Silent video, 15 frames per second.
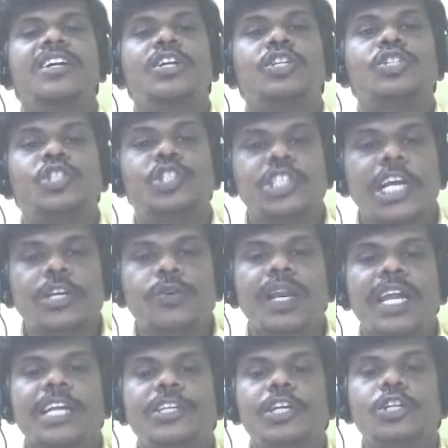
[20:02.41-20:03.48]

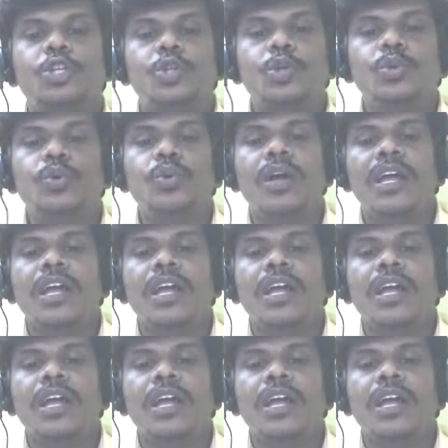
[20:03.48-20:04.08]
circulated through